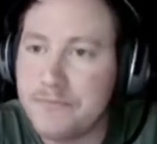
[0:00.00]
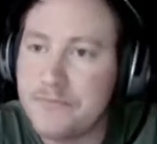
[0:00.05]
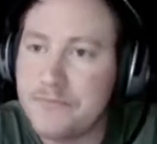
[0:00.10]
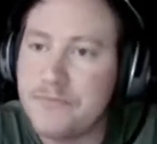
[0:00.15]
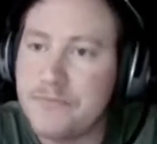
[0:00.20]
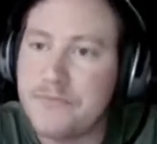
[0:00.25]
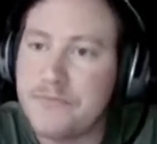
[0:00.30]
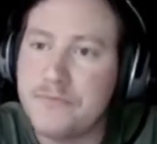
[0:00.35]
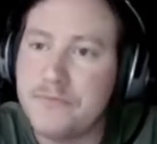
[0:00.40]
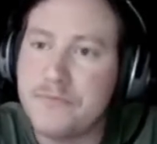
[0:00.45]

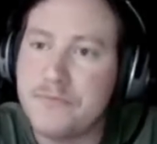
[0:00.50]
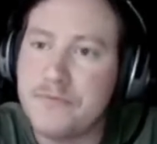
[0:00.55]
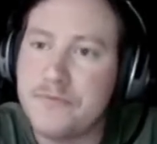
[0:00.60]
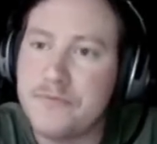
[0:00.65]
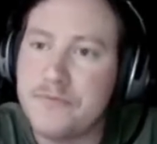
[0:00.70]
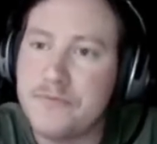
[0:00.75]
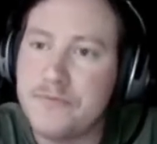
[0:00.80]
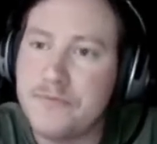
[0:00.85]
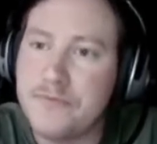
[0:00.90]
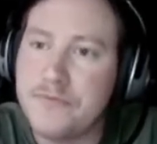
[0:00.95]

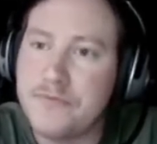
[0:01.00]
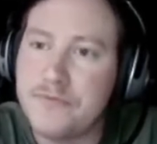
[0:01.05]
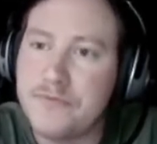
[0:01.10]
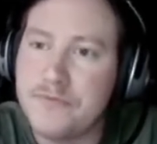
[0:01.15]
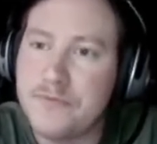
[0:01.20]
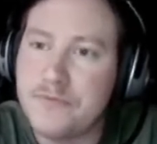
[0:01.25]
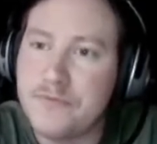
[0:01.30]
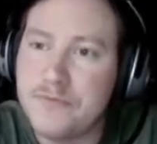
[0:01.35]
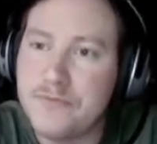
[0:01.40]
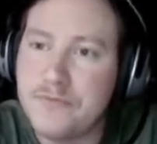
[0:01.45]

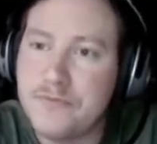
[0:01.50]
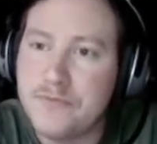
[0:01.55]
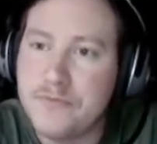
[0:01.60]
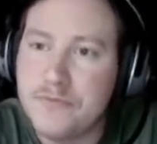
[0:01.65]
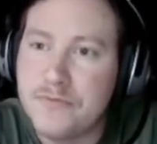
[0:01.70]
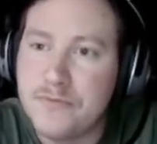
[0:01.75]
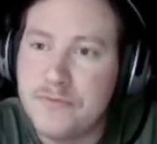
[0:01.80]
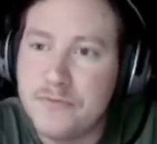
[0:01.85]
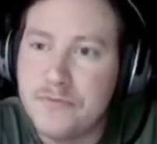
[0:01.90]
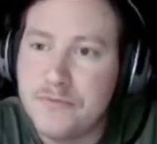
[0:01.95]

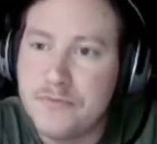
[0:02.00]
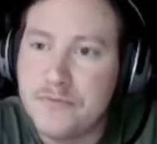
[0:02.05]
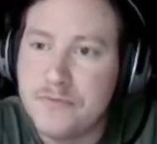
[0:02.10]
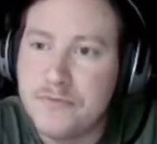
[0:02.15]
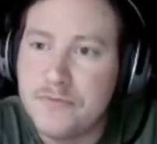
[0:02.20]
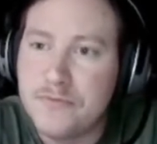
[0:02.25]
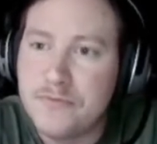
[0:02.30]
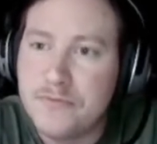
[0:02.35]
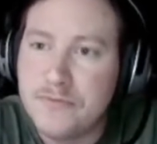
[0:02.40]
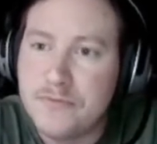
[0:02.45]

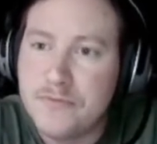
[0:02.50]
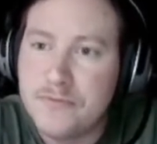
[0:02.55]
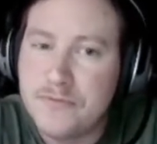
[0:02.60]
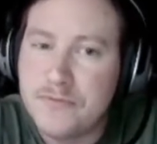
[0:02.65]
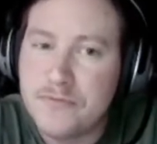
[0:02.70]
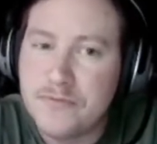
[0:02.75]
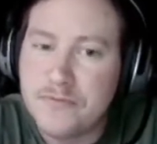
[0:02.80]
(no one is talking)